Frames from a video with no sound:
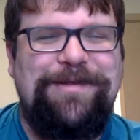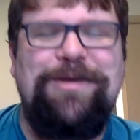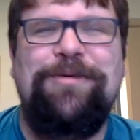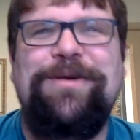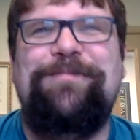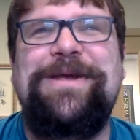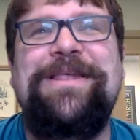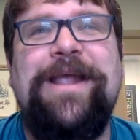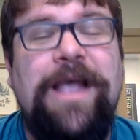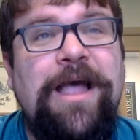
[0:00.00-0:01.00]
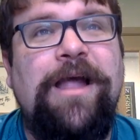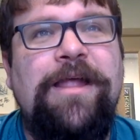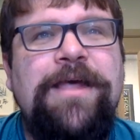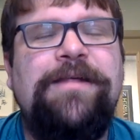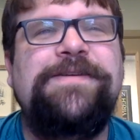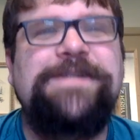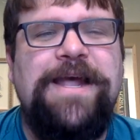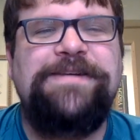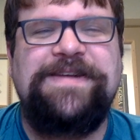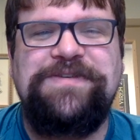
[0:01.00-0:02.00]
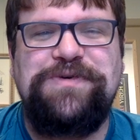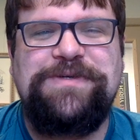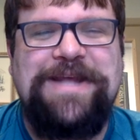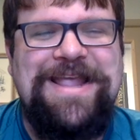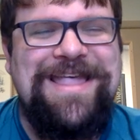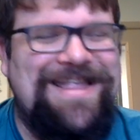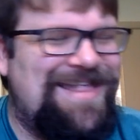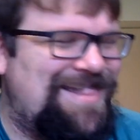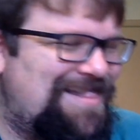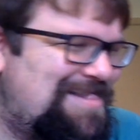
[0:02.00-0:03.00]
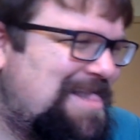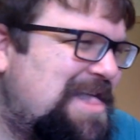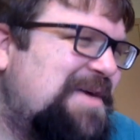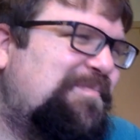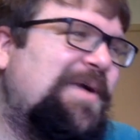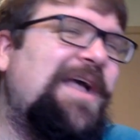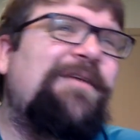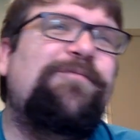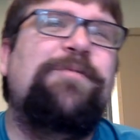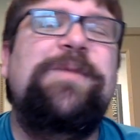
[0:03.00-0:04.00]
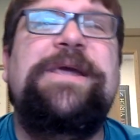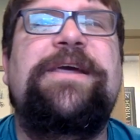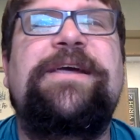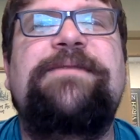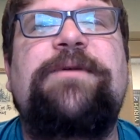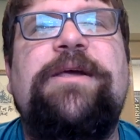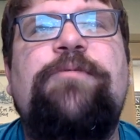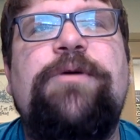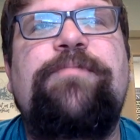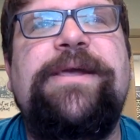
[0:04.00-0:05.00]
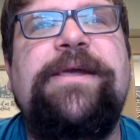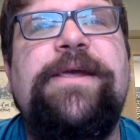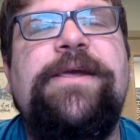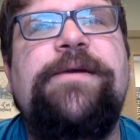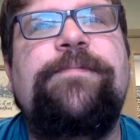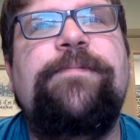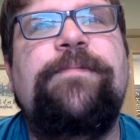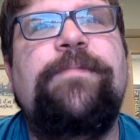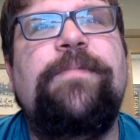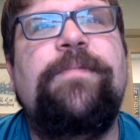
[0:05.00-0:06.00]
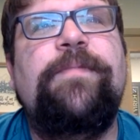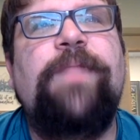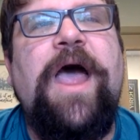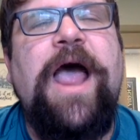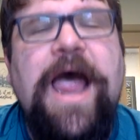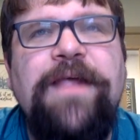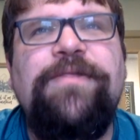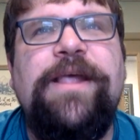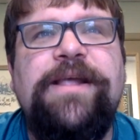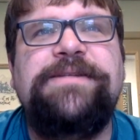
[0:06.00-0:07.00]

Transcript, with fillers: it would be like huh this guy's interesting but for me it, it would be I think